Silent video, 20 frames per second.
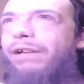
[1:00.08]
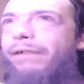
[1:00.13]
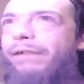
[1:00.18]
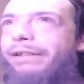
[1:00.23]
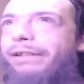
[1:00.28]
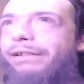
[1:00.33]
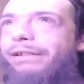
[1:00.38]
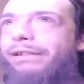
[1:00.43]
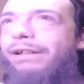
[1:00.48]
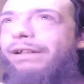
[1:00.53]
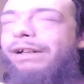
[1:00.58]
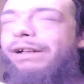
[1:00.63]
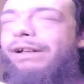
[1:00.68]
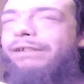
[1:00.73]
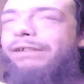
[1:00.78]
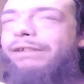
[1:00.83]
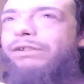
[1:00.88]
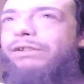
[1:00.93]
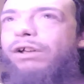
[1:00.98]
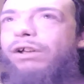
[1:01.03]
it to
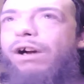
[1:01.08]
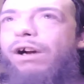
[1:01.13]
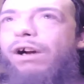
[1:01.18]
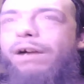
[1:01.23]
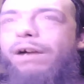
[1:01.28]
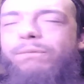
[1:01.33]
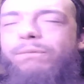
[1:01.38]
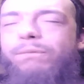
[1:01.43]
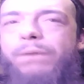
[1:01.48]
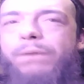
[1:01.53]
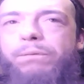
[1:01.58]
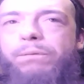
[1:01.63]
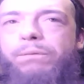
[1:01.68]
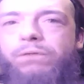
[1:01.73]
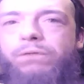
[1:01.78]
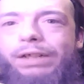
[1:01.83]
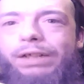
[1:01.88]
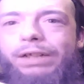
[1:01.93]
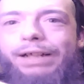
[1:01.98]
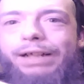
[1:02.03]

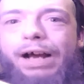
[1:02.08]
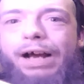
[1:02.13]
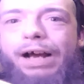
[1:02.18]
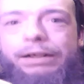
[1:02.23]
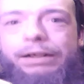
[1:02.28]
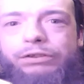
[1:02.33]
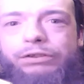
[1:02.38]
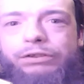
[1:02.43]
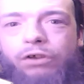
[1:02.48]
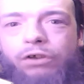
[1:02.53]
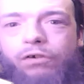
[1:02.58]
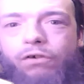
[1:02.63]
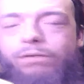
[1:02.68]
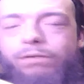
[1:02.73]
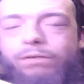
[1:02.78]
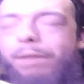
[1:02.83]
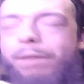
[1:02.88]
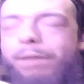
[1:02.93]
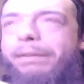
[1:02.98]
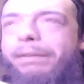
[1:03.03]
$1,500,
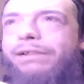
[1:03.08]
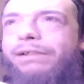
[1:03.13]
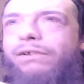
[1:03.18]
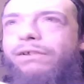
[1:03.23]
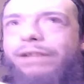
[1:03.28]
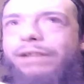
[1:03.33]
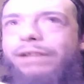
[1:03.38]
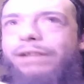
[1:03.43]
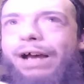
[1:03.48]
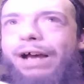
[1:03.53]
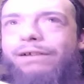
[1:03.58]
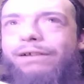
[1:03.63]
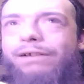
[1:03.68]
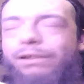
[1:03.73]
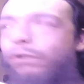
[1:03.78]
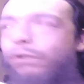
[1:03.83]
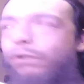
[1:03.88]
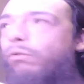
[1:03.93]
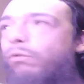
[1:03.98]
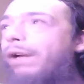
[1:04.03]
maybe $2,000. Oh,
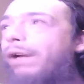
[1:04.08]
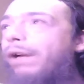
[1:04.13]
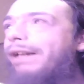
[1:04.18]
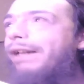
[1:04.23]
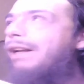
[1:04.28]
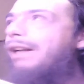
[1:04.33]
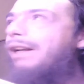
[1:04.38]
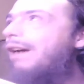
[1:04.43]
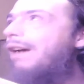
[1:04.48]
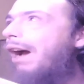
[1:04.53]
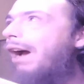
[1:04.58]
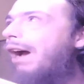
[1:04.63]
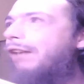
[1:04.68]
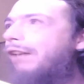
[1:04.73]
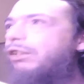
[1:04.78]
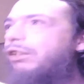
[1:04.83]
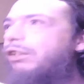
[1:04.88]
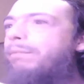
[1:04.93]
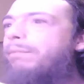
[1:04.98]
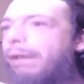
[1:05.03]
wait. Actually,
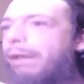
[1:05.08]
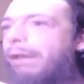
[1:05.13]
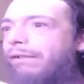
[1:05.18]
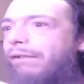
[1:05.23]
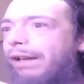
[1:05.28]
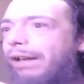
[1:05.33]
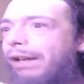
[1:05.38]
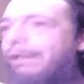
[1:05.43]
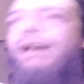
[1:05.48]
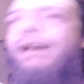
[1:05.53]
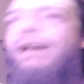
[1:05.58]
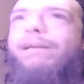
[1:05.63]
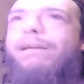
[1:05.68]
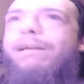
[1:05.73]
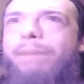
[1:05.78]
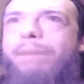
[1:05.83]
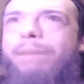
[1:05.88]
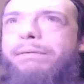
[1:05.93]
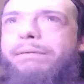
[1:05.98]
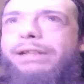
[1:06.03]
better yet,
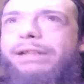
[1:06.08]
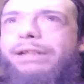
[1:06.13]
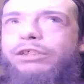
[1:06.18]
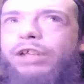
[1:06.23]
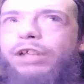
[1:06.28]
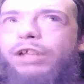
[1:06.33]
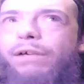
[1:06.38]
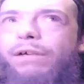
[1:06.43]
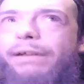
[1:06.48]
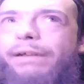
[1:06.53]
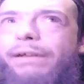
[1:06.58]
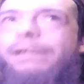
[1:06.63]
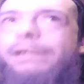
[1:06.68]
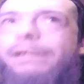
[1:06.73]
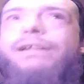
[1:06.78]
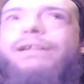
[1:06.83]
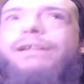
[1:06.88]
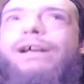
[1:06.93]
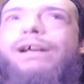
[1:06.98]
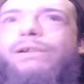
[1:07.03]
maybe they should increase it
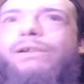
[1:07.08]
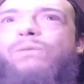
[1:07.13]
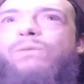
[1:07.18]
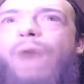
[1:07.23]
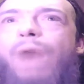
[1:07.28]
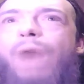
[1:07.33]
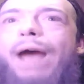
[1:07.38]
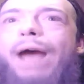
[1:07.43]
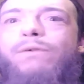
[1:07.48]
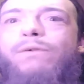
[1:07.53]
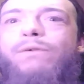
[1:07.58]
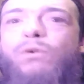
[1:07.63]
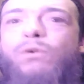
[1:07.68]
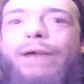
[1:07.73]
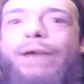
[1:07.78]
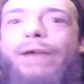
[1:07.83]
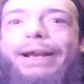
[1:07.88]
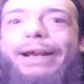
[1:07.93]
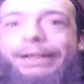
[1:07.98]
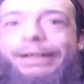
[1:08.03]
to
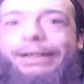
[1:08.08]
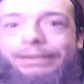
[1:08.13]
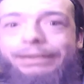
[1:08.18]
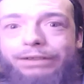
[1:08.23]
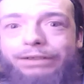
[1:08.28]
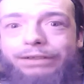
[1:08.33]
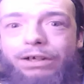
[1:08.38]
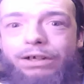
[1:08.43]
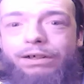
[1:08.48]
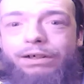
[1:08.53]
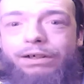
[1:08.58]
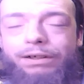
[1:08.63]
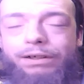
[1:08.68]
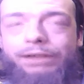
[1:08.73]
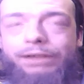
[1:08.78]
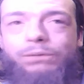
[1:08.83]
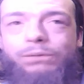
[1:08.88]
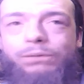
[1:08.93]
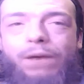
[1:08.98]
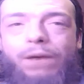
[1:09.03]
$5,000. That's
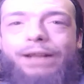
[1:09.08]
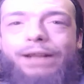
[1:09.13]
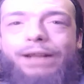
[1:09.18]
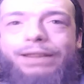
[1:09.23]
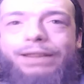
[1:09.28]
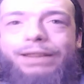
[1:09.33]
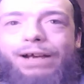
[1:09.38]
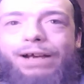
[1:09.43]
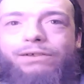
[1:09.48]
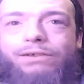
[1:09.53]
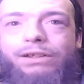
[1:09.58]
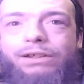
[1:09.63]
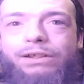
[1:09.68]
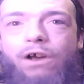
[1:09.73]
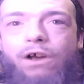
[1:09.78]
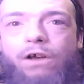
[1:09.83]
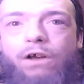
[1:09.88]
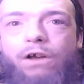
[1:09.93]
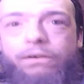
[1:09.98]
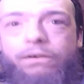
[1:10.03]

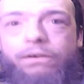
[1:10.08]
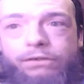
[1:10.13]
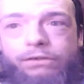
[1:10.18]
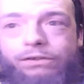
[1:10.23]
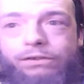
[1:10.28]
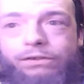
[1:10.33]
$5,000.